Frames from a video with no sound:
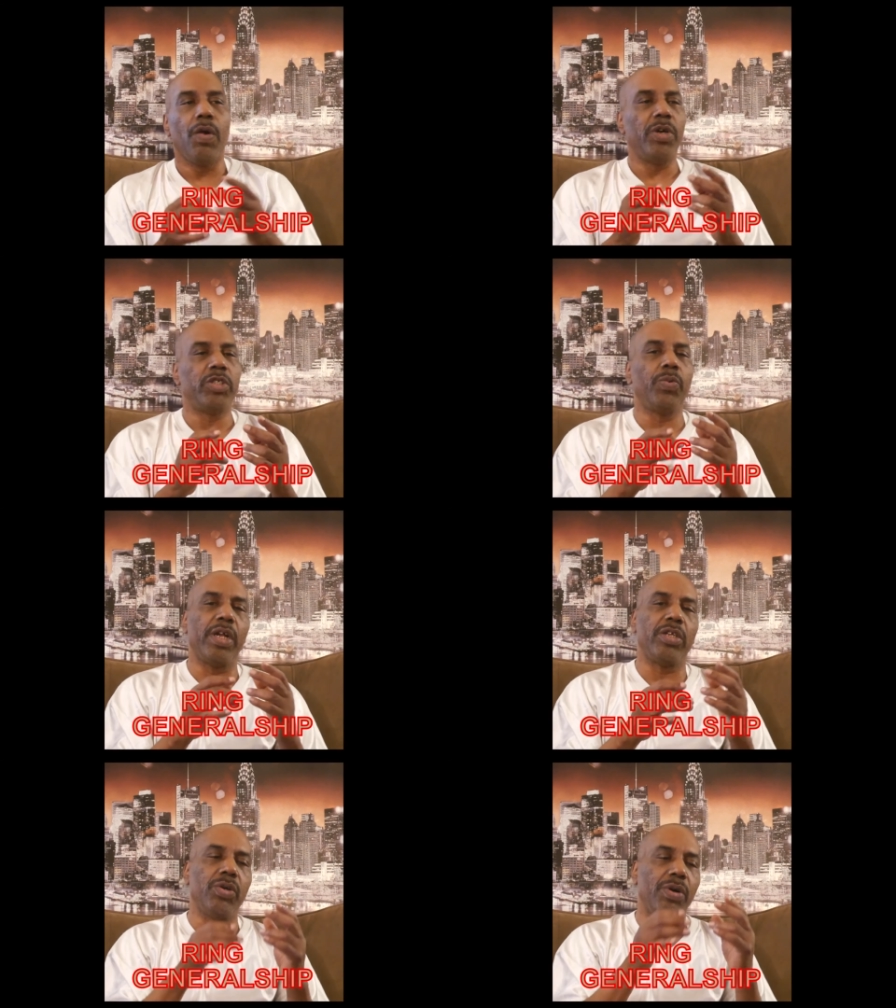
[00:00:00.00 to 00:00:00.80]
What you
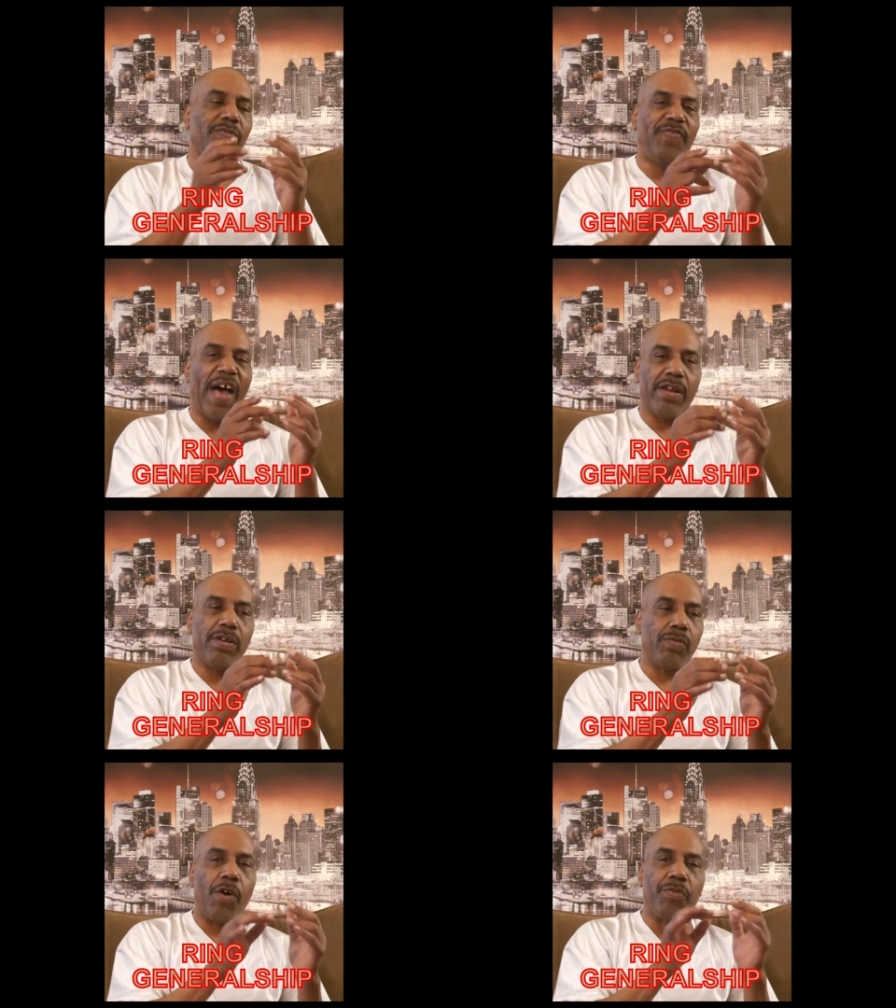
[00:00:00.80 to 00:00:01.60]
want to do is fight
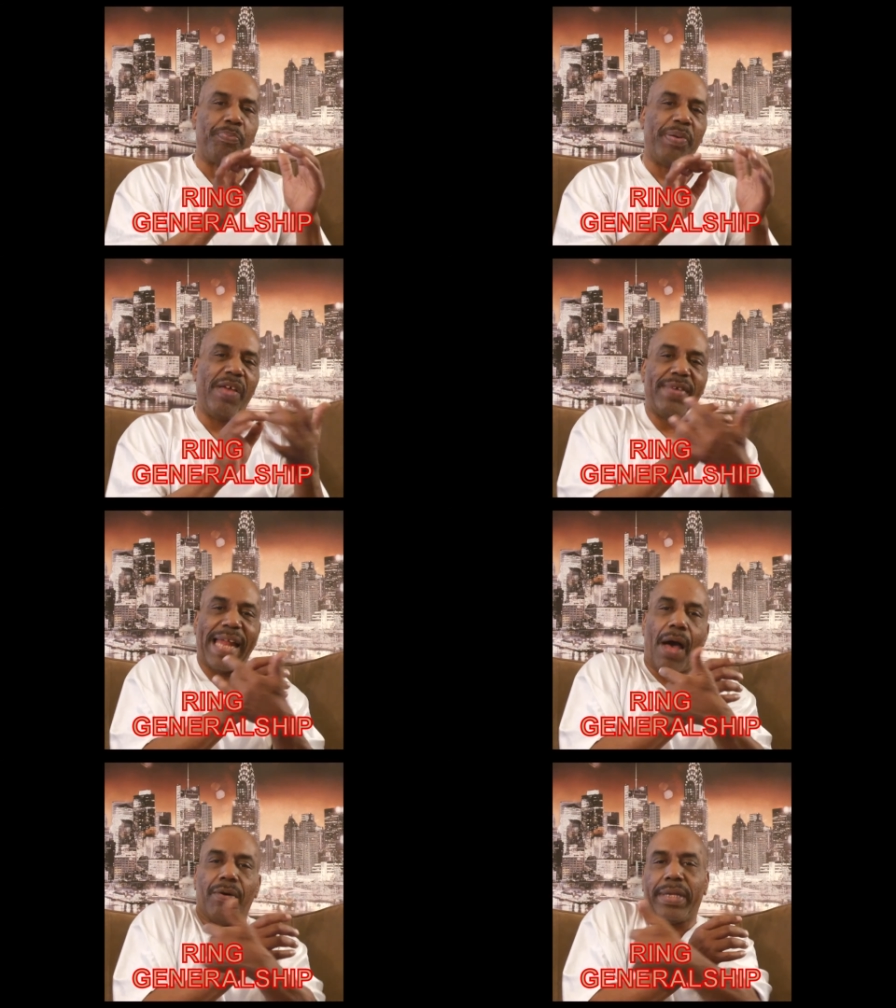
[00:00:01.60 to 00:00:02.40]
on the ropes, pivot
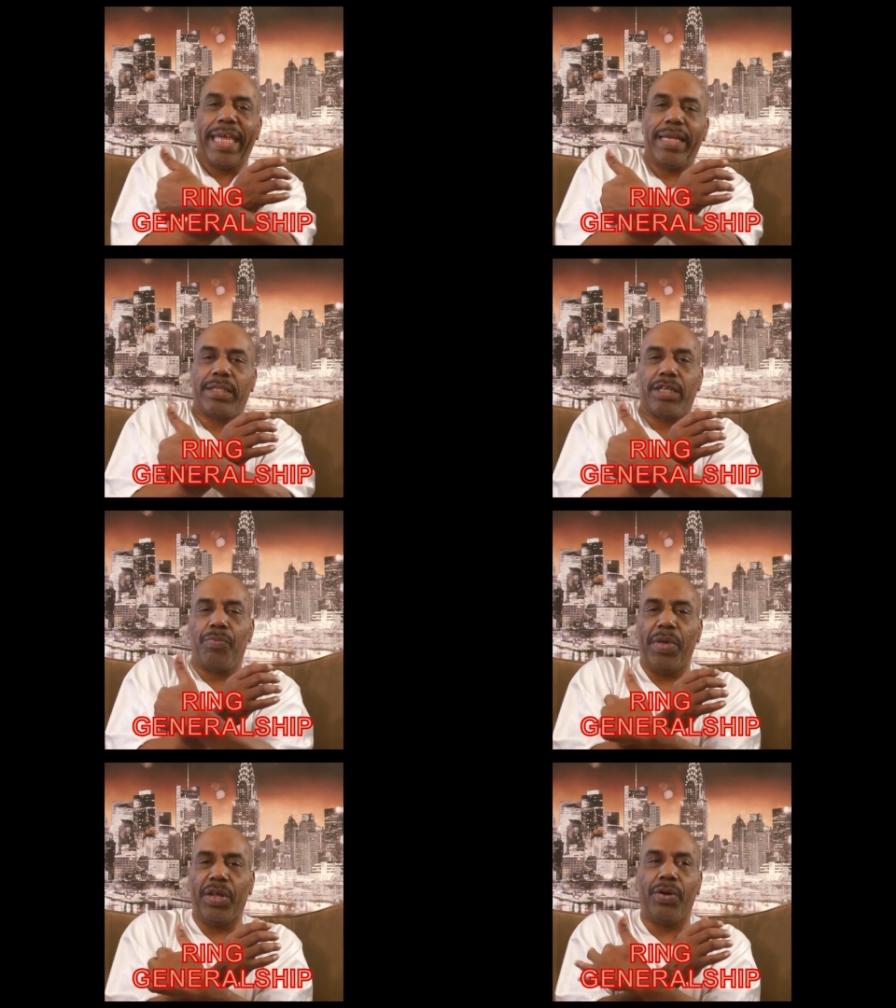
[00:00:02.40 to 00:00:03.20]
out, get to the
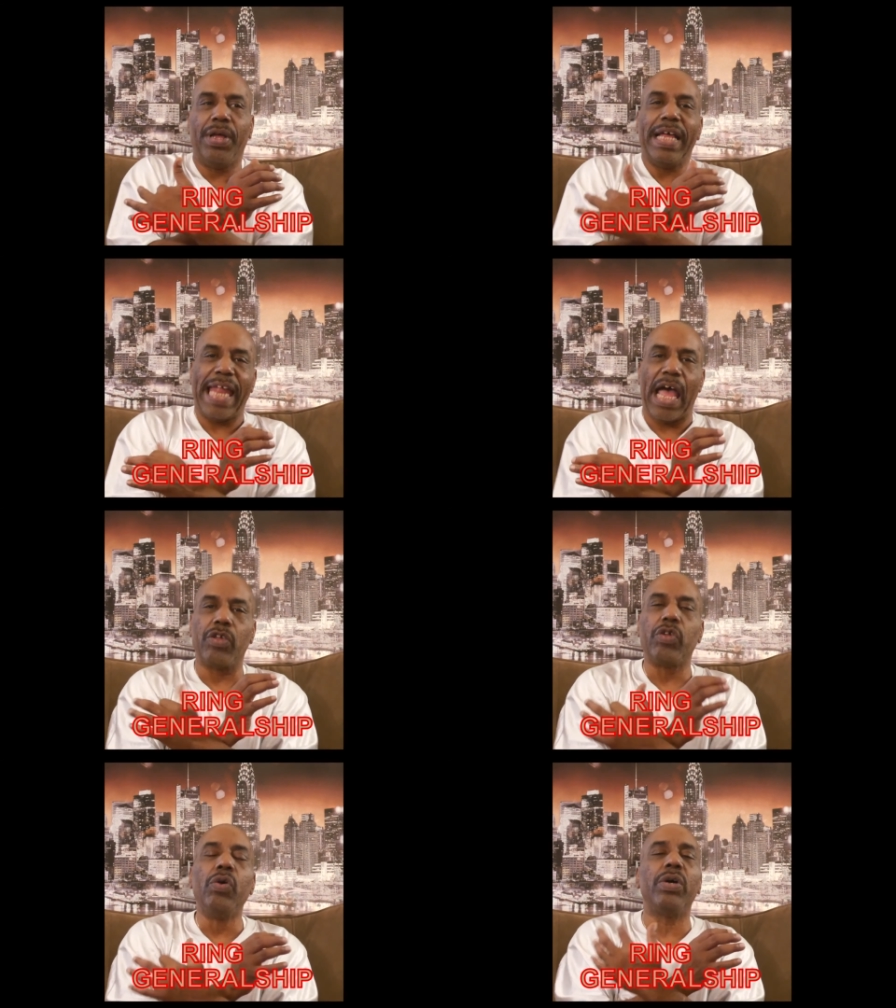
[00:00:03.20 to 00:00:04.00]
middle. Now
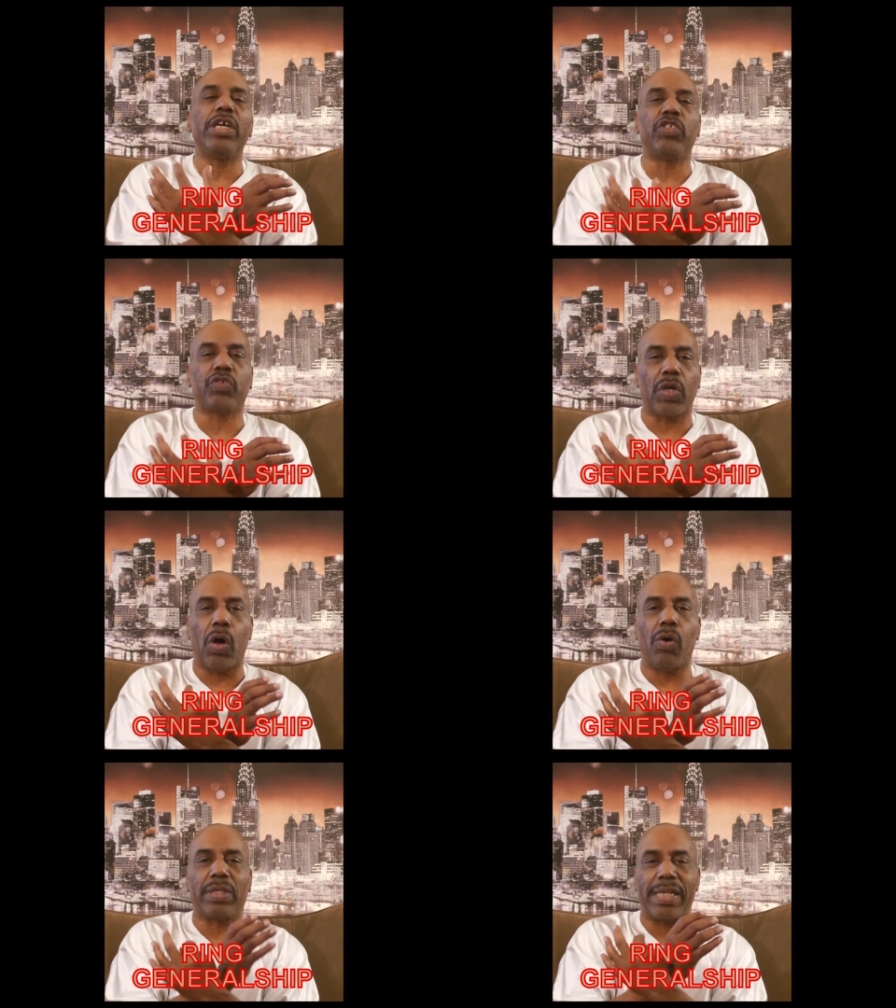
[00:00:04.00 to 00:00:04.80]
you
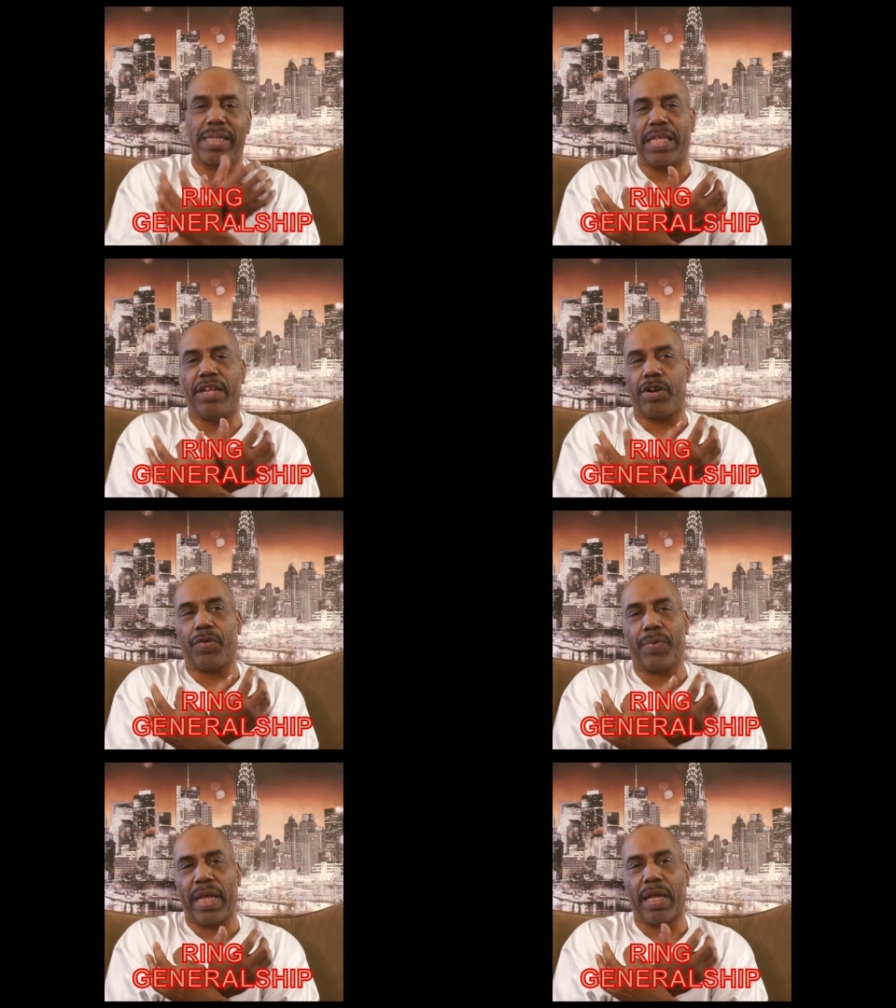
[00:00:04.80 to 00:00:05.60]
control the center of the
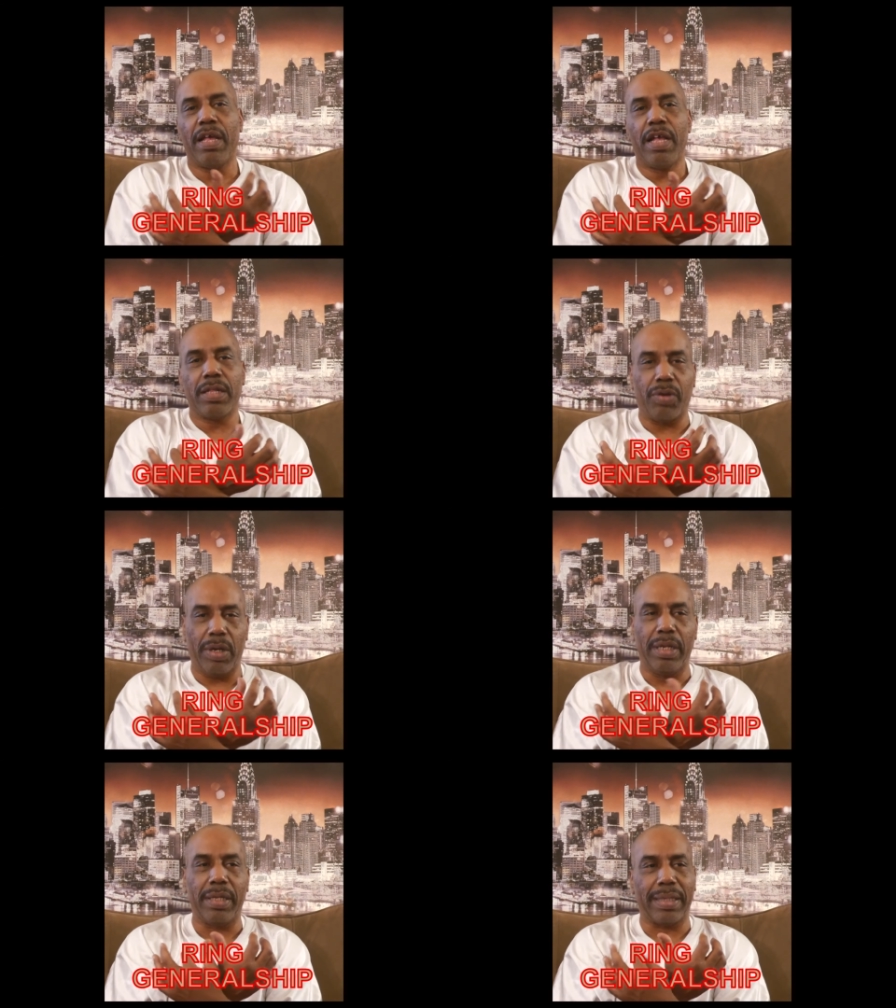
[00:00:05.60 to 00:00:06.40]
ring. So
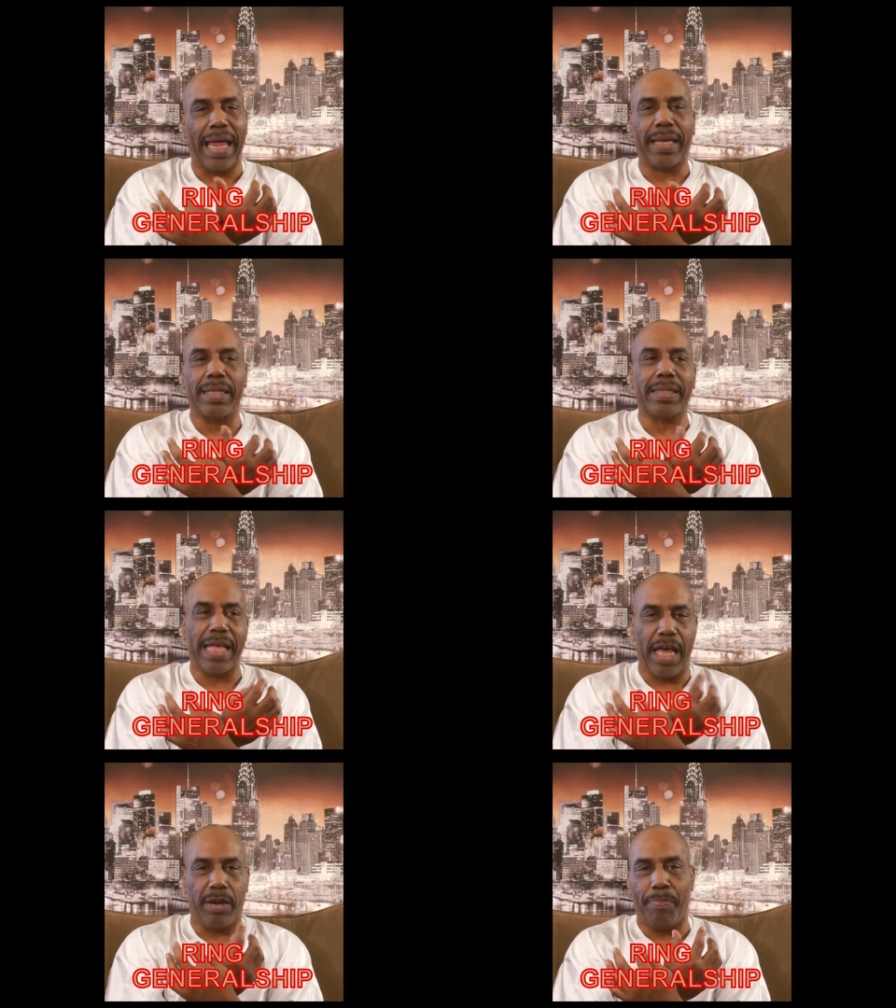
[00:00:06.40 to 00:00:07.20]
it looks like it's
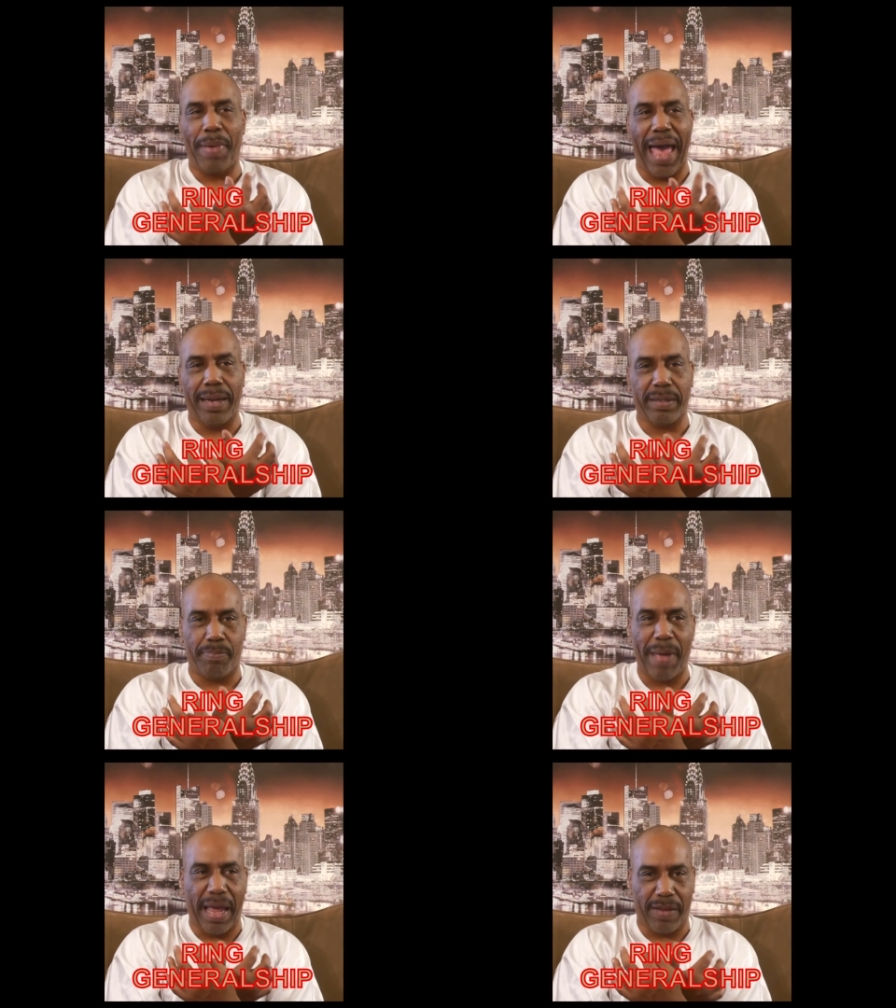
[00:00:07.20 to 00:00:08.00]
kind of
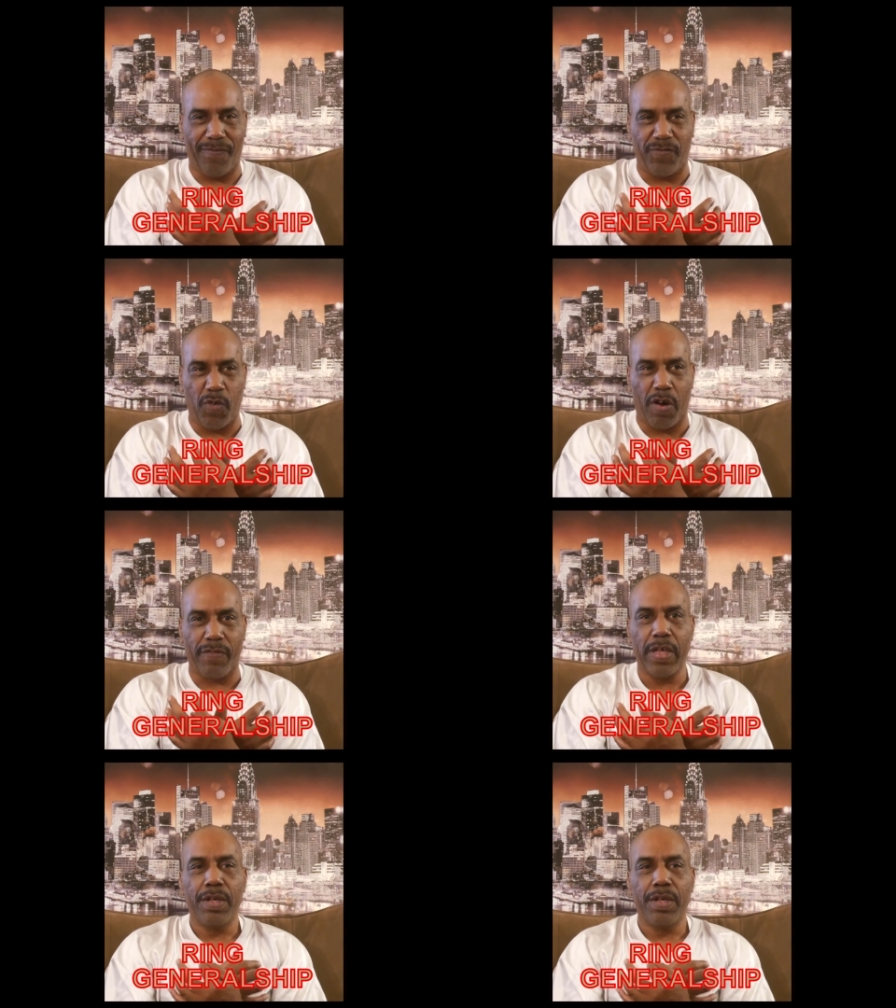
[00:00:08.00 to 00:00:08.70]
balanced back and forth.